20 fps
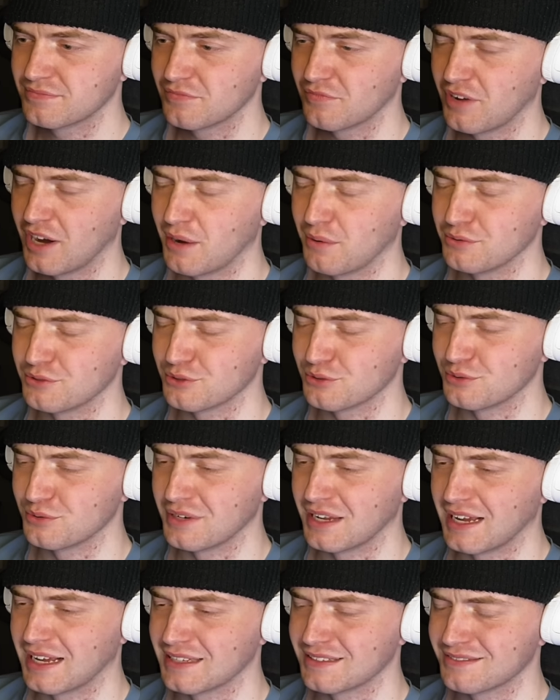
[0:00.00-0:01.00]
Why would you do
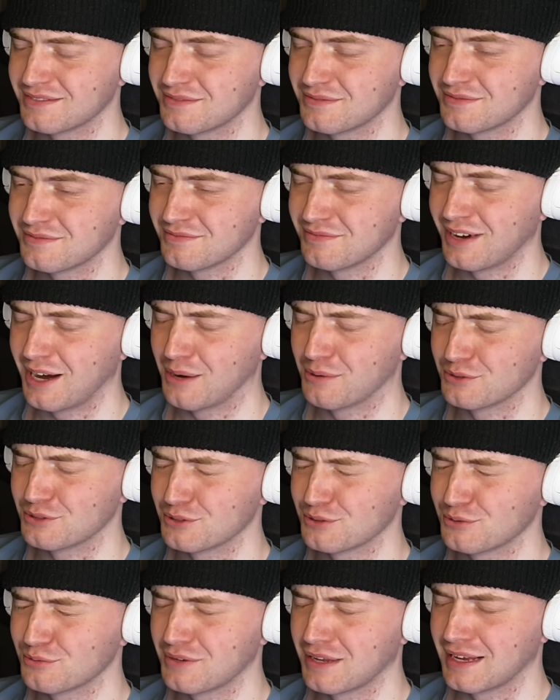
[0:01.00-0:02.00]
that? Why would
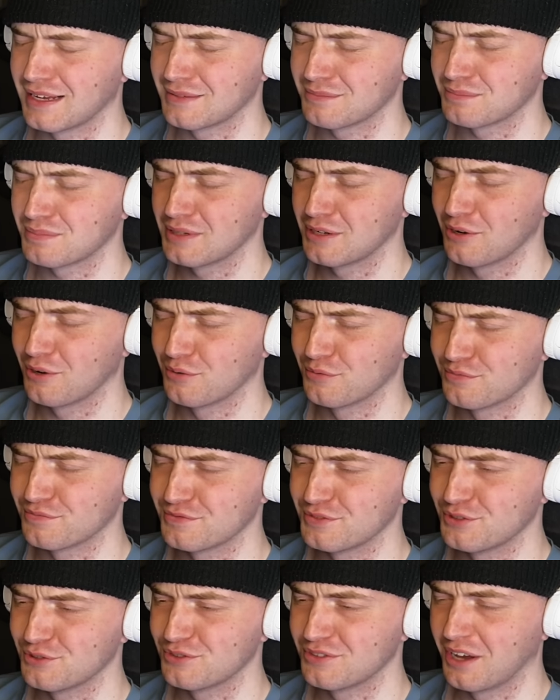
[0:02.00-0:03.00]
you do that, Pilof?
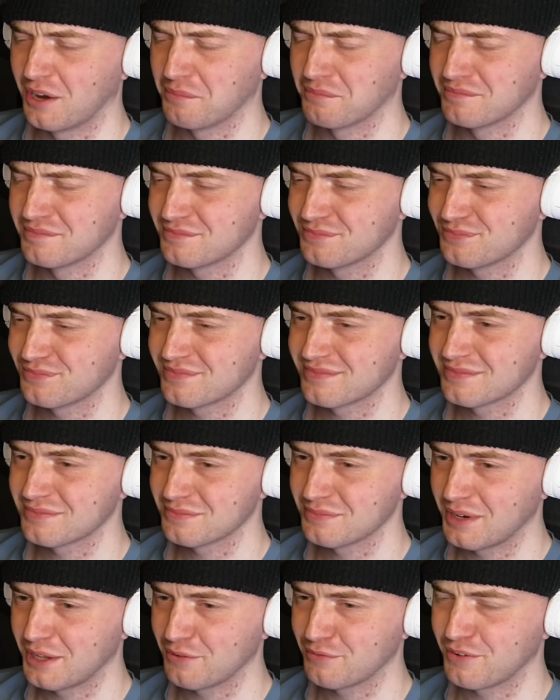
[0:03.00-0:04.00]
You dumb
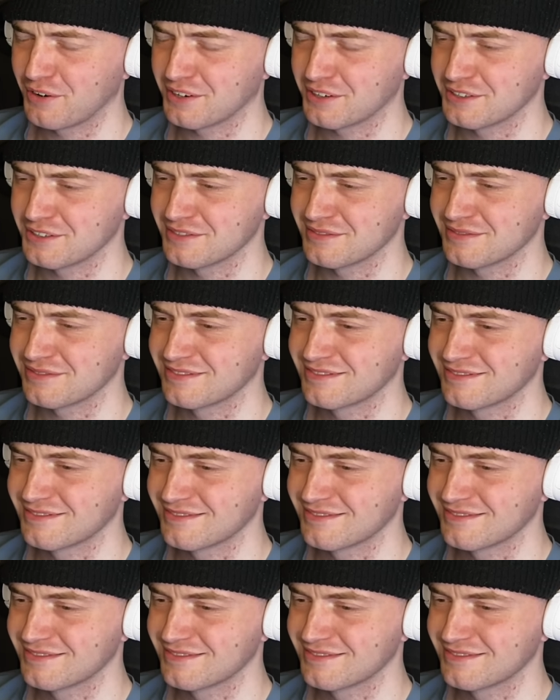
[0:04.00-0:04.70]
motherfucker.